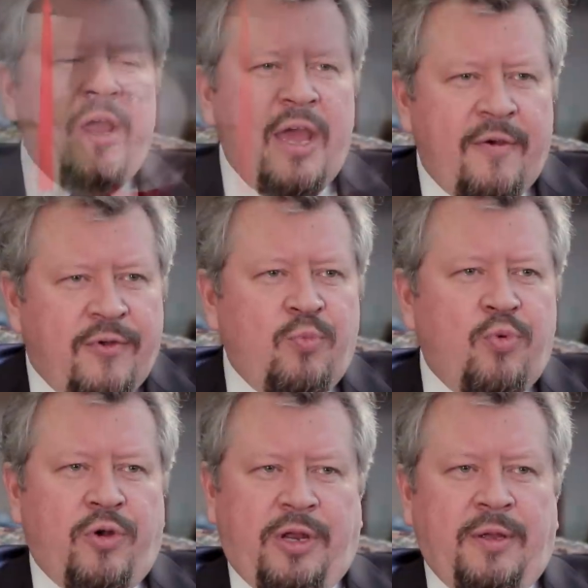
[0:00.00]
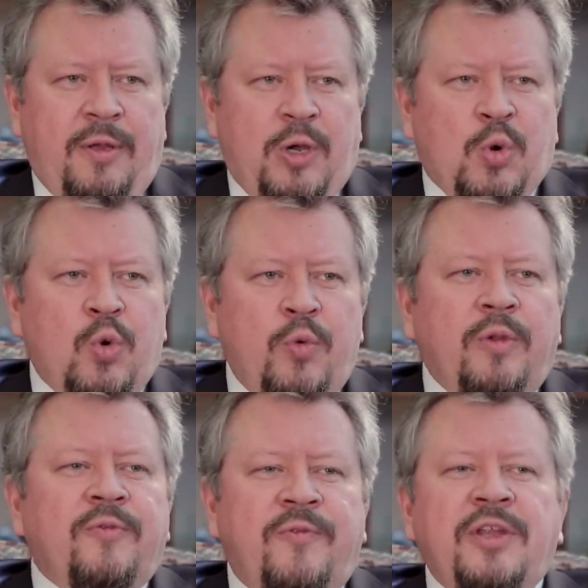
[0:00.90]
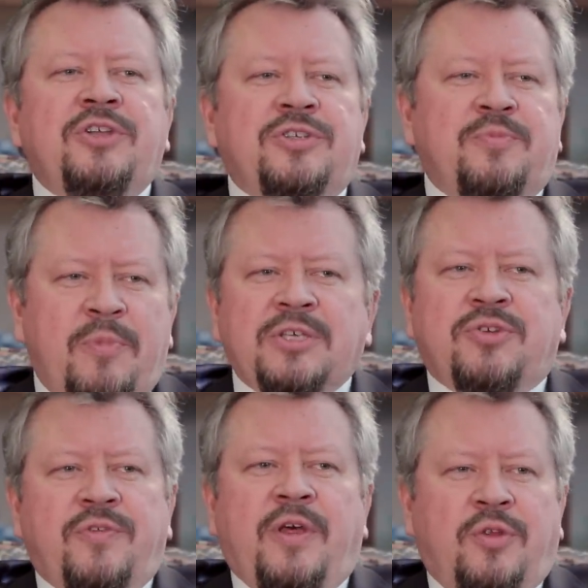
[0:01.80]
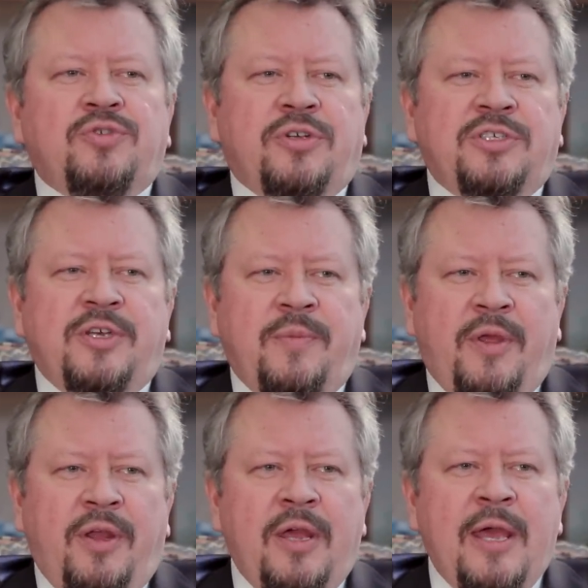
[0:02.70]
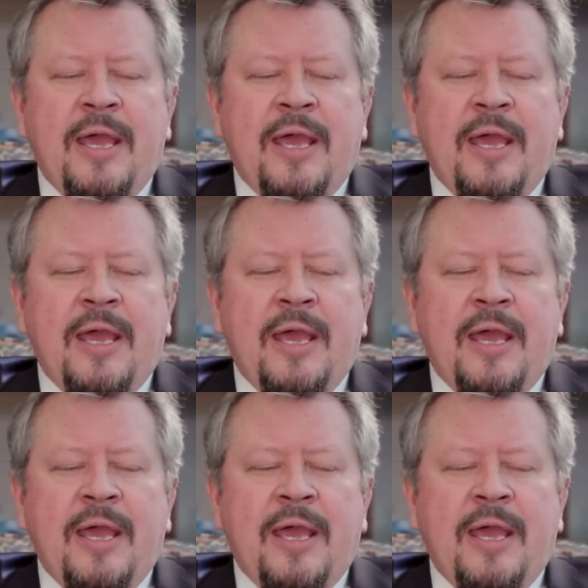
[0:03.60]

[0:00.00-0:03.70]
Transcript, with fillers: everybody who will finish Moscow Theological Seminary